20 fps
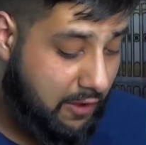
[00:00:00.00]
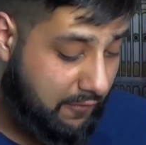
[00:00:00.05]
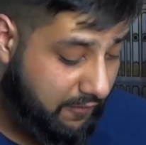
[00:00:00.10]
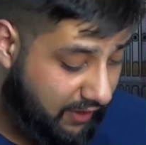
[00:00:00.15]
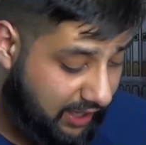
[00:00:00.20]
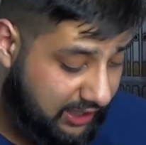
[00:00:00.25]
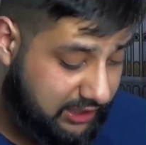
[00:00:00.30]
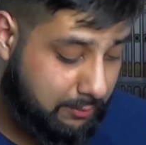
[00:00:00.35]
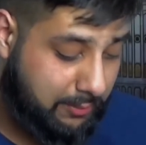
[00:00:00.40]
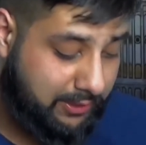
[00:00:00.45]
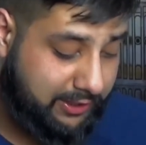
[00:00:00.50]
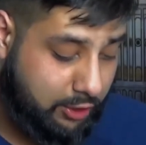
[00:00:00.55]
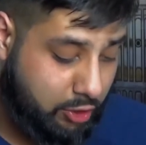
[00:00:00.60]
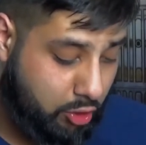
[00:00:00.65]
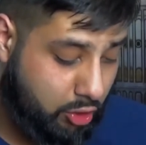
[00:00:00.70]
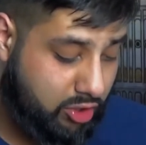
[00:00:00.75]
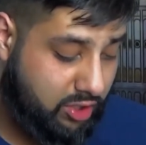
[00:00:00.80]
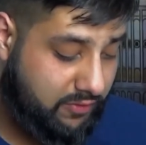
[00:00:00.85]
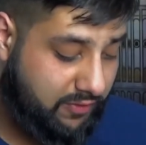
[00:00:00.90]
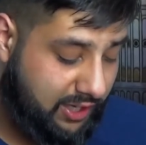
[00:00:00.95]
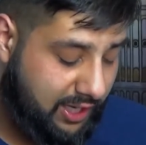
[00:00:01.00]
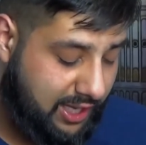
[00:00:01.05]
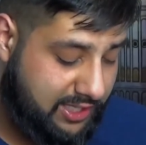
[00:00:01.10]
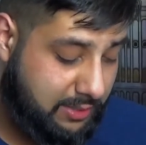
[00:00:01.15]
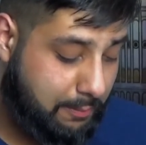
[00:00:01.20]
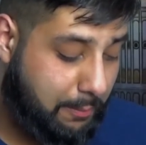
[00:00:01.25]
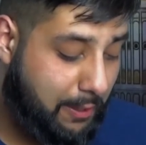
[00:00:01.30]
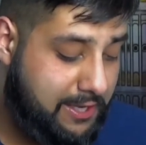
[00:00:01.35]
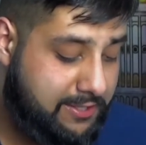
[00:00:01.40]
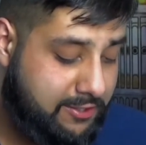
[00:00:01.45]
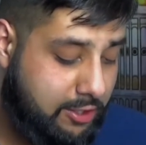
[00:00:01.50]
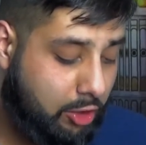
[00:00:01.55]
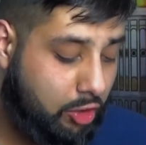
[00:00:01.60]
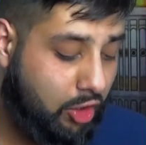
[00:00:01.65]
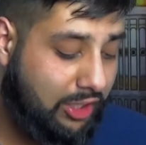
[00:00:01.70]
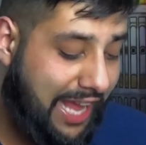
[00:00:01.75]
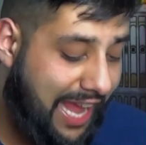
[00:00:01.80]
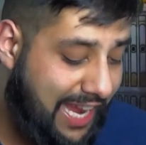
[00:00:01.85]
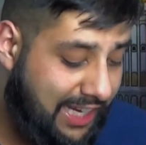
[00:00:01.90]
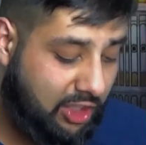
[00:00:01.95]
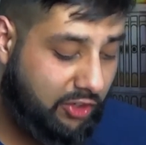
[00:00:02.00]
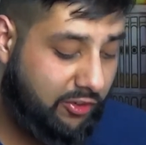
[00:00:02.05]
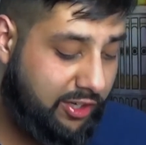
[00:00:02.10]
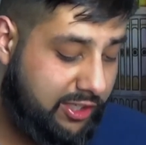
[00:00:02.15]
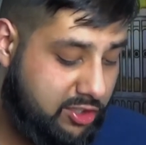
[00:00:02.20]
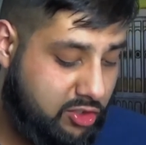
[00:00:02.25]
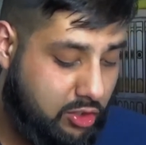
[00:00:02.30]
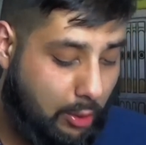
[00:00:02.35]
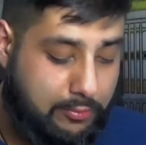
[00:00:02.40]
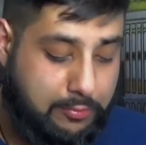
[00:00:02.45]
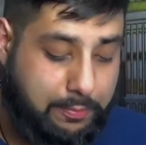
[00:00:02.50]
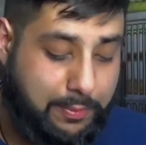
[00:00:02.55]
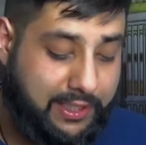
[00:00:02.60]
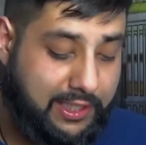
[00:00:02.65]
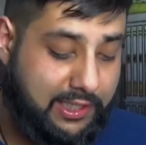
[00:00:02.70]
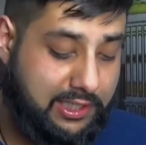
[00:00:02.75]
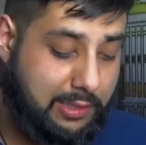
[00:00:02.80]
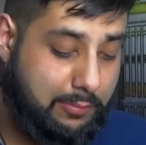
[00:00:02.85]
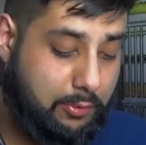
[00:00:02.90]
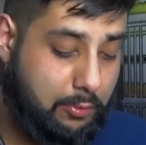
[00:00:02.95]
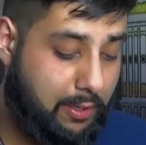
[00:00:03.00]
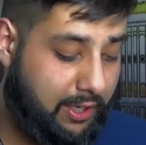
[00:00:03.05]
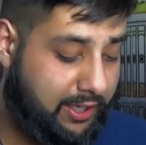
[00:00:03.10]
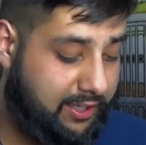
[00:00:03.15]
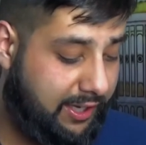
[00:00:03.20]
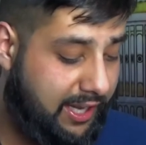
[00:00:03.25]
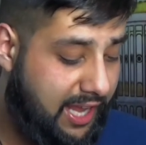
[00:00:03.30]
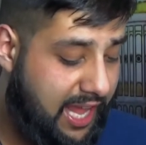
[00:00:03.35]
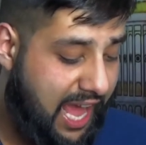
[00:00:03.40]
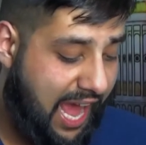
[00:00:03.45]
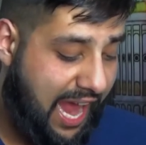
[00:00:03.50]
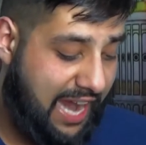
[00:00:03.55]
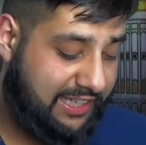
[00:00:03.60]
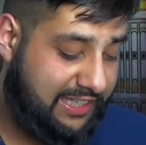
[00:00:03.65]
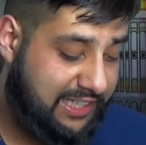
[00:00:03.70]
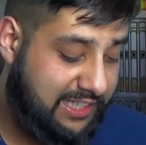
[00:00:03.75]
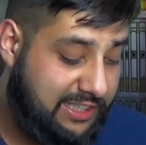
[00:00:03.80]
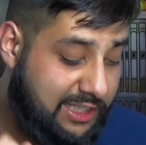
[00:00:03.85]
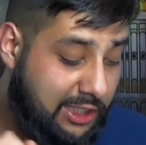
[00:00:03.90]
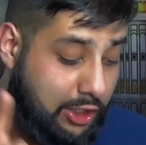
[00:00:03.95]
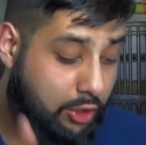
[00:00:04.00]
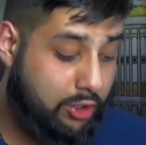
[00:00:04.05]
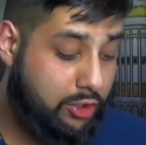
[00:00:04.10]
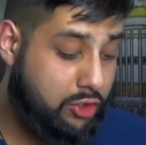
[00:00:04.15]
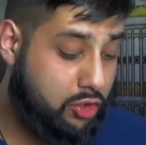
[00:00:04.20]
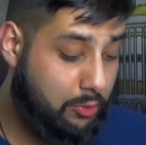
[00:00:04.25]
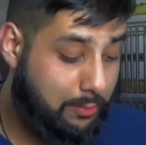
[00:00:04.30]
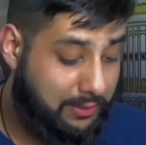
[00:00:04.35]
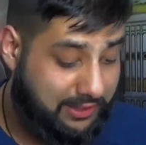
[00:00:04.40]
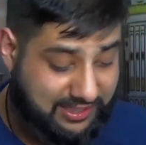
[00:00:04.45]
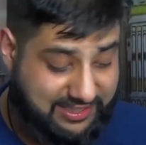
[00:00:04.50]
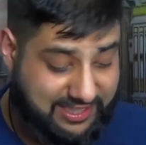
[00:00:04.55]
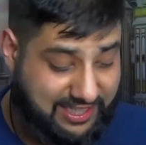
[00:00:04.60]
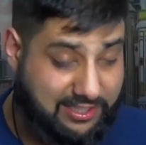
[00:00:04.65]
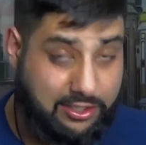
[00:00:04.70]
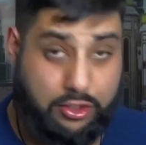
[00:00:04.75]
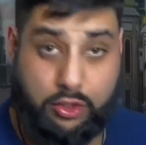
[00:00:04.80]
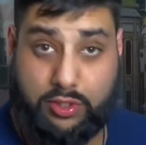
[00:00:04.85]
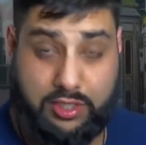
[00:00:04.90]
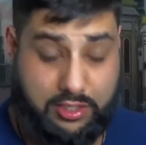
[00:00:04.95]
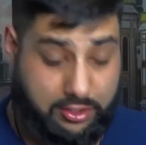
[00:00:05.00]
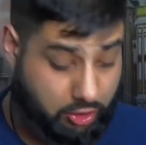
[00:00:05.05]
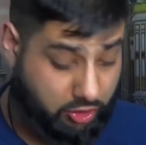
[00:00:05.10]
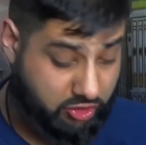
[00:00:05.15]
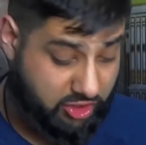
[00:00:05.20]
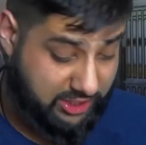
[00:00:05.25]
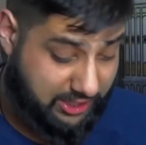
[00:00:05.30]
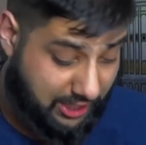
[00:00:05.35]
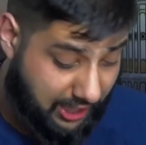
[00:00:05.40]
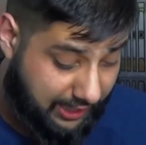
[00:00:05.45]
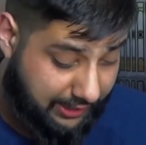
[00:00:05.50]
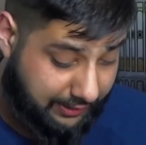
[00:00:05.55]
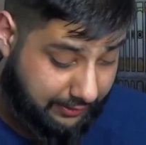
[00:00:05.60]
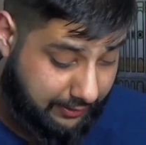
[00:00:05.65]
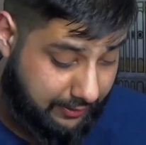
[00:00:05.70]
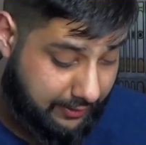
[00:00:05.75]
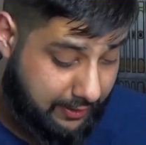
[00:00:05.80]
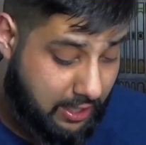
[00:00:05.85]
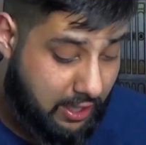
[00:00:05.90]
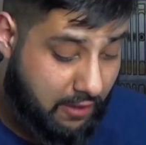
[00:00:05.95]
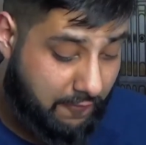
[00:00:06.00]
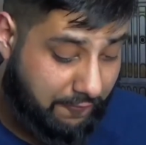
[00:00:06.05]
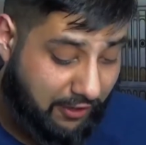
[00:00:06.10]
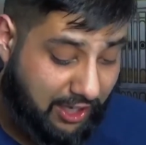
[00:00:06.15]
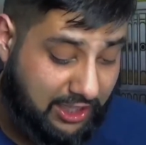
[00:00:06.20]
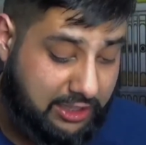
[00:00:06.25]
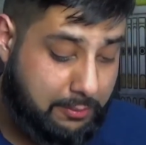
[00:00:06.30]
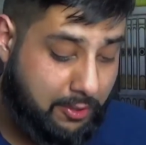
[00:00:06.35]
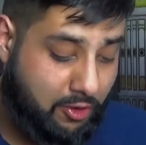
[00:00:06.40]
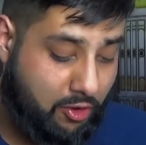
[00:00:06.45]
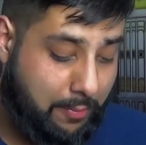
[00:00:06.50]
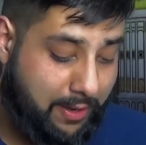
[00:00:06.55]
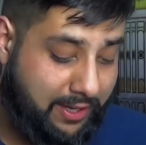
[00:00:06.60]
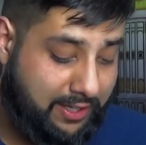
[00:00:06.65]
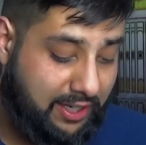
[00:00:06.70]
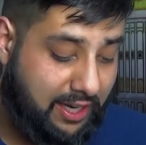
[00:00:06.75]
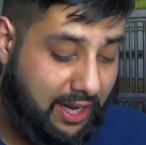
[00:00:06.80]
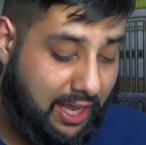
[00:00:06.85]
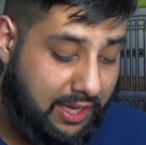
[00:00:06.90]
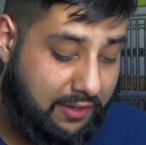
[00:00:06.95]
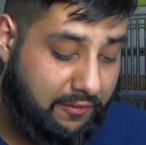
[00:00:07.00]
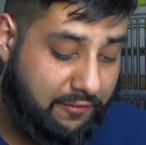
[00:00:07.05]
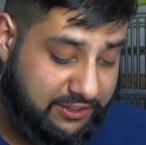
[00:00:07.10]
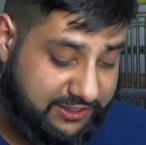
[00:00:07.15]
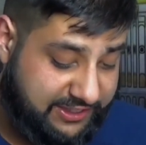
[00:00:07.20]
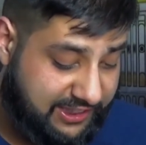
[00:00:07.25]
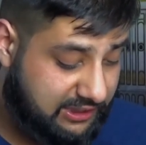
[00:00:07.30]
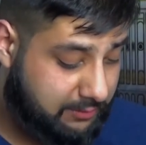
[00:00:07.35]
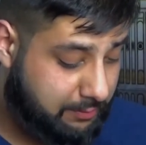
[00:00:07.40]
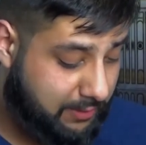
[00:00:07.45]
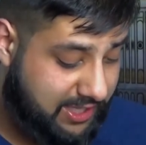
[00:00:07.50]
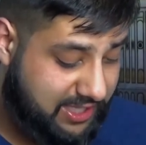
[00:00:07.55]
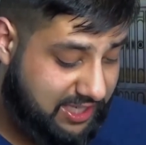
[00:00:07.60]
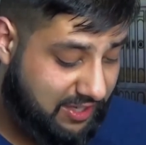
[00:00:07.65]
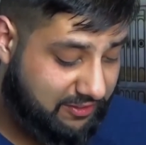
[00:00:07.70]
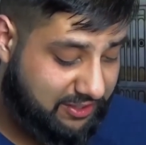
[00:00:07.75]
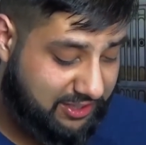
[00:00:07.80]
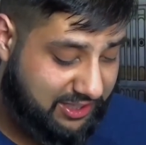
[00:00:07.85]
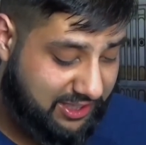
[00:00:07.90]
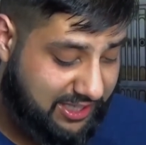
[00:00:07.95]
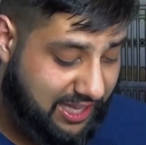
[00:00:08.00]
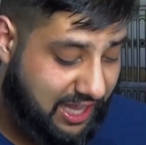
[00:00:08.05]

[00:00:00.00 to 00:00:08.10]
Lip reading: Fatima, the daughter of Allah's apostle, got angry and stopped speaking to Abu Bakr and continued assuming this attitude until she died. Fatima remained alive for 6 months after the